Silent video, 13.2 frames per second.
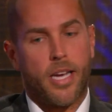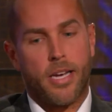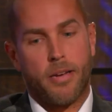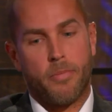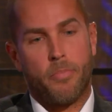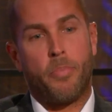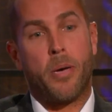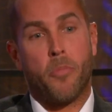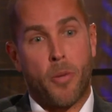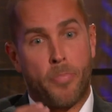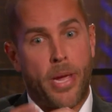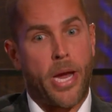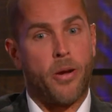But my
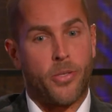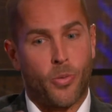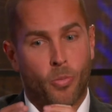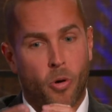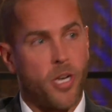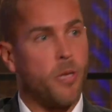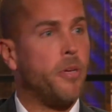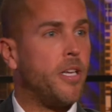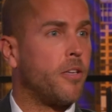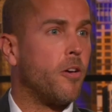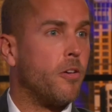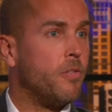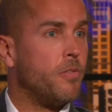parents wanted me to
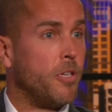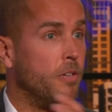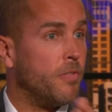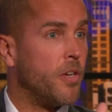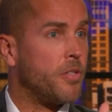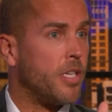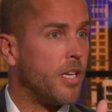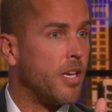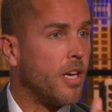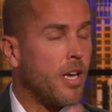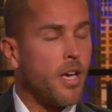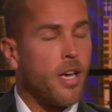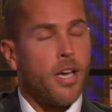go to university.
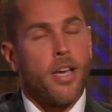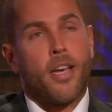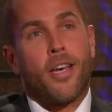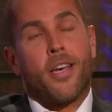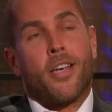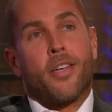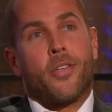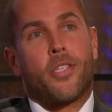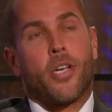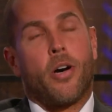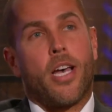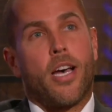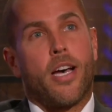
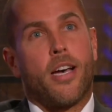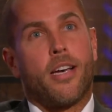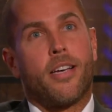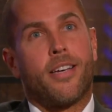So